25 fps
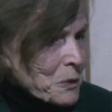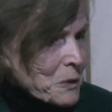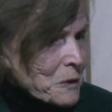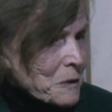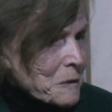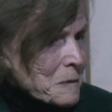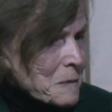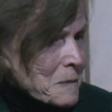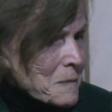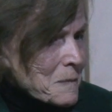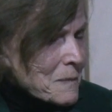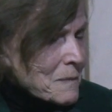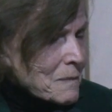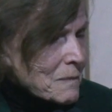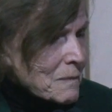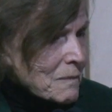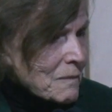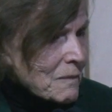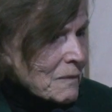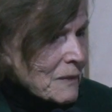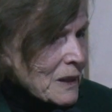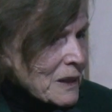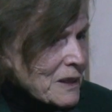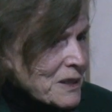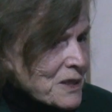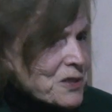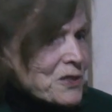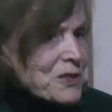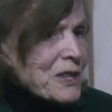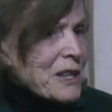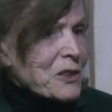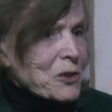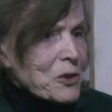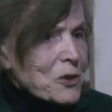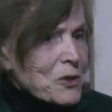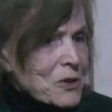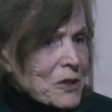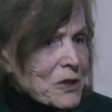to go deeper,
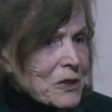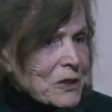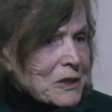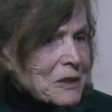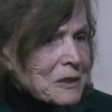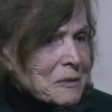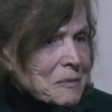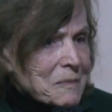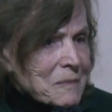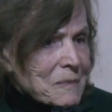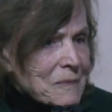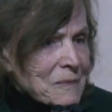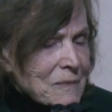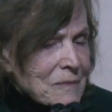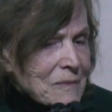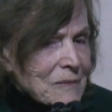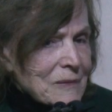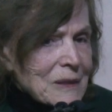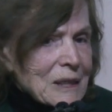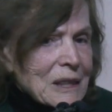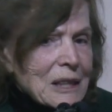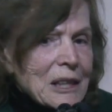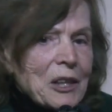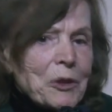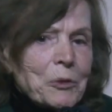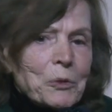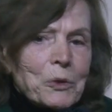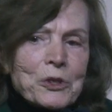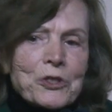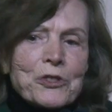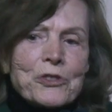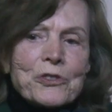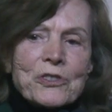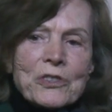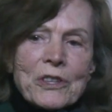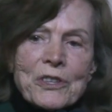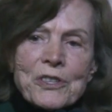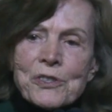stay longer.
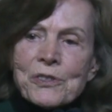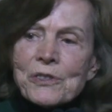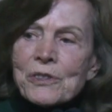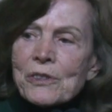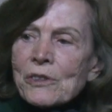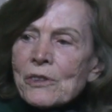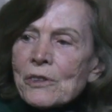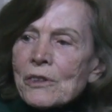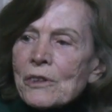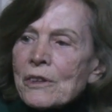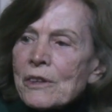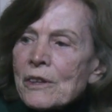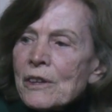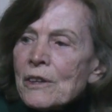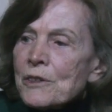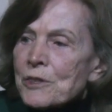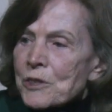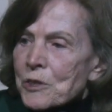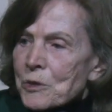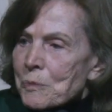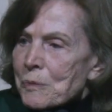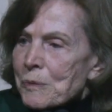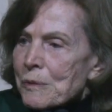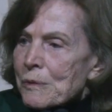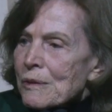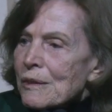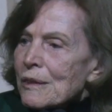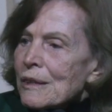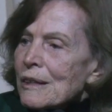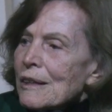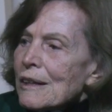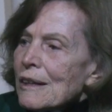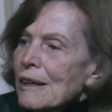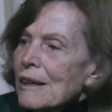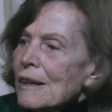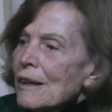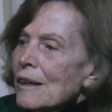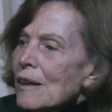We're just at the
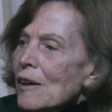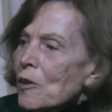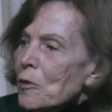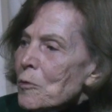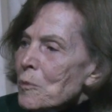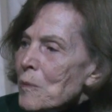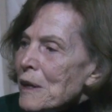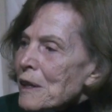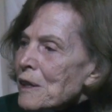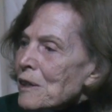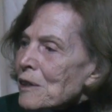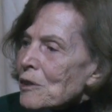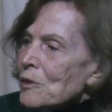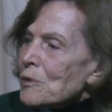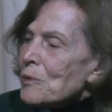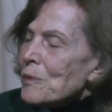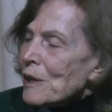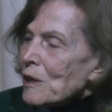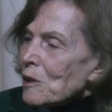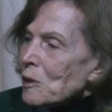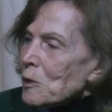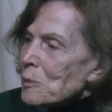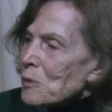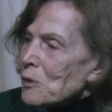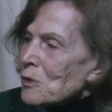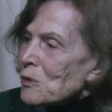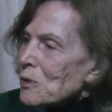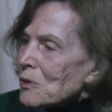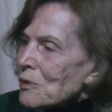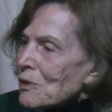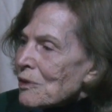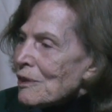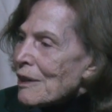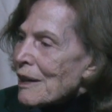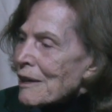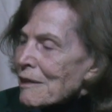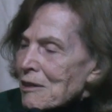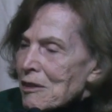cusp of making
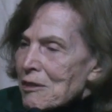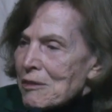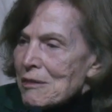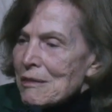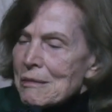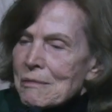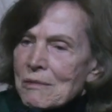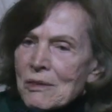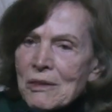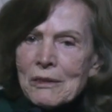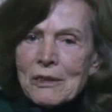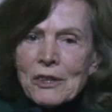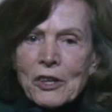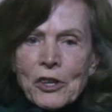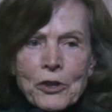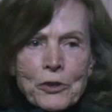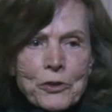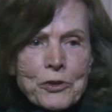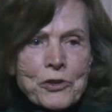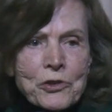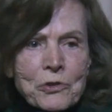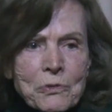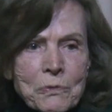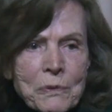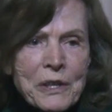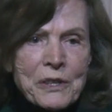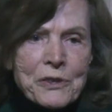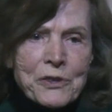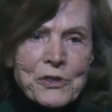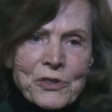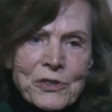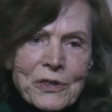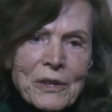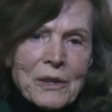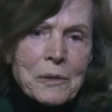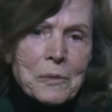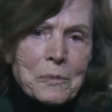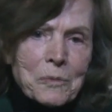available, like
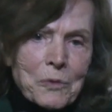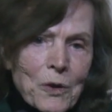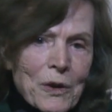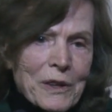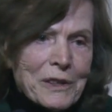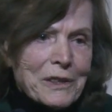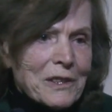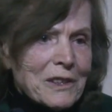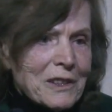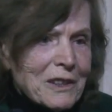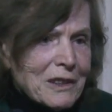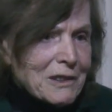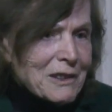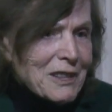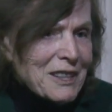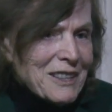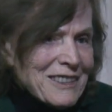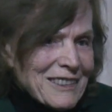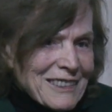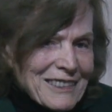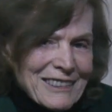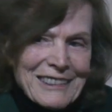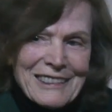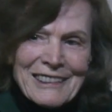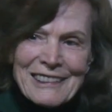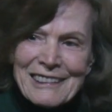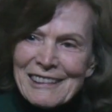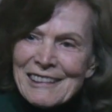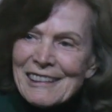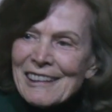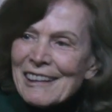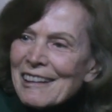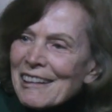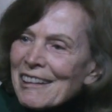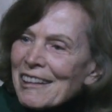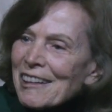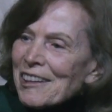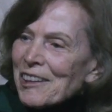Hertz Renisub, why not?
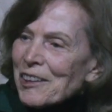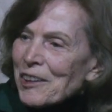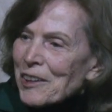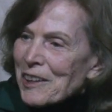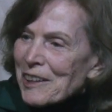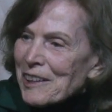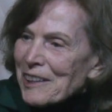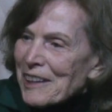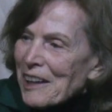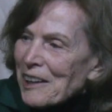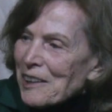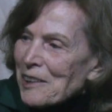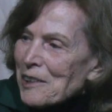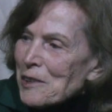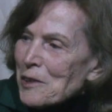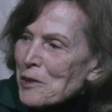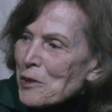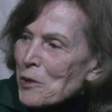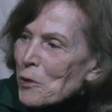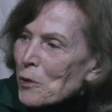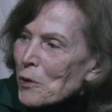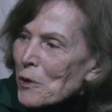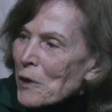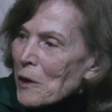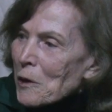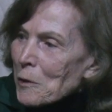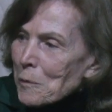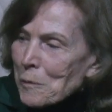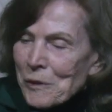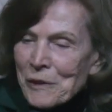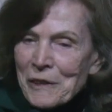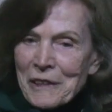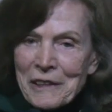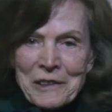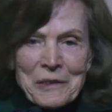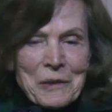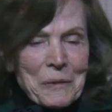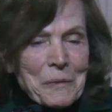You can get
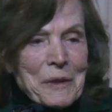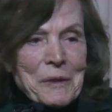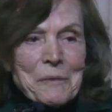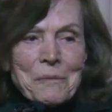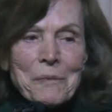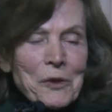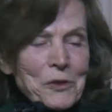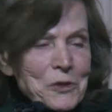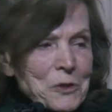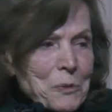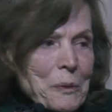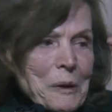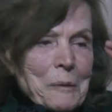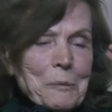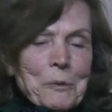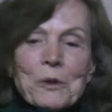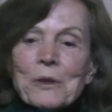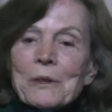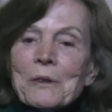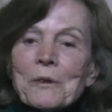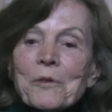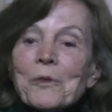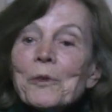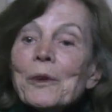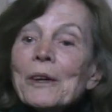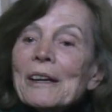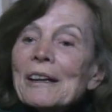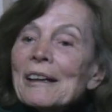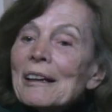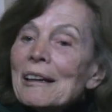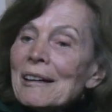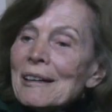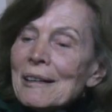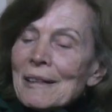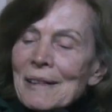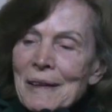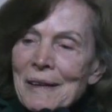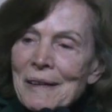into an airplane. I mean, most people
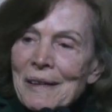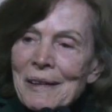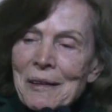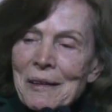have,